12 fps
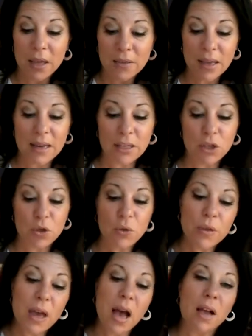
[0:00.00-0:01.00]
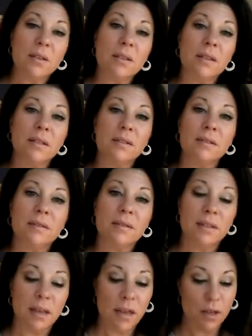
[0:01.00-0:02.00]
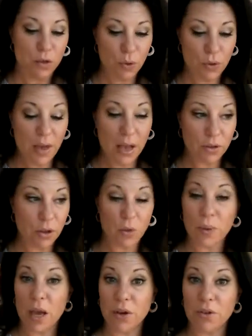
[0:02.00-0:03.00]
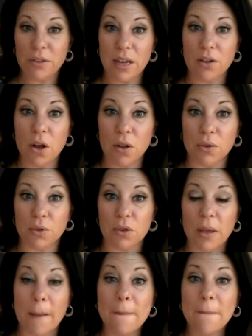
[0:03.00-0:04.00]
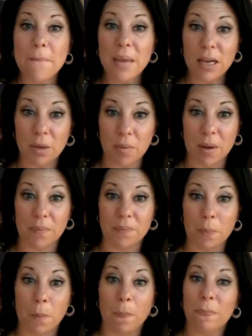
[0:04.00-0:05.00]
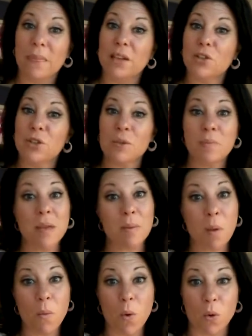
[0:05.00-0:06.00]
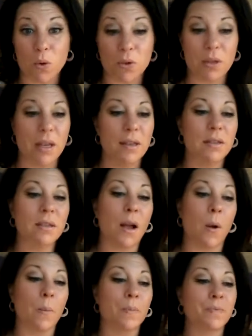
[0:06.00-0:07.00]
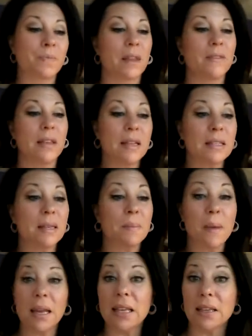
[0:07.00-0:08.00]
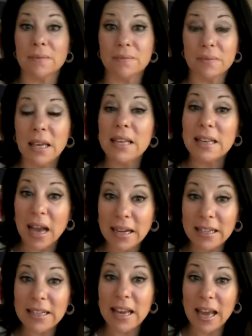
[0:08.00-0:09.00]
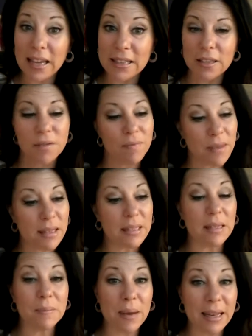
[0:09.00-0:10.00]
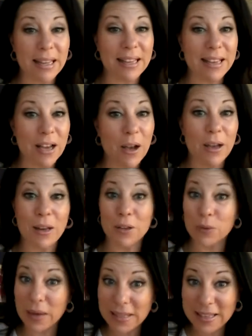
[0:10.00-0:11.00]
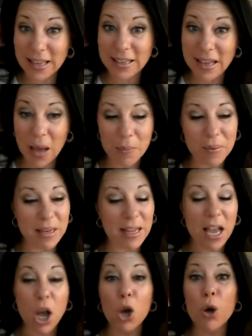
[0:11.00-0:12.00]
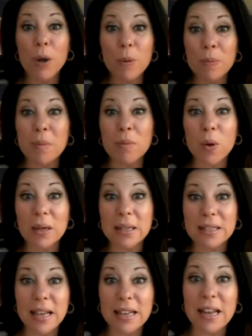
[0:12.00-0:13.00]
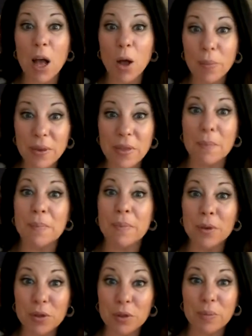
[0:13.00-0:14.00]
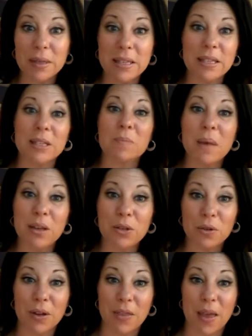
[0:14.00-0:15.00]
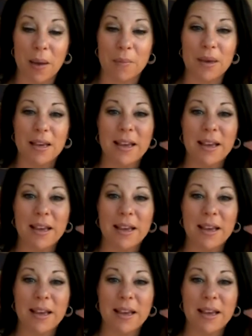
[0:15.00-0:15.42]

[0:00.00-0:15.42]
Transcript: That is two thousand, two thousand three hundred and ten dollars minimum. That's just minimum orders. So that's some money. In 90 days, that's some money. And a direct selling company couldn't be more excited helping them build their business, mentoring them.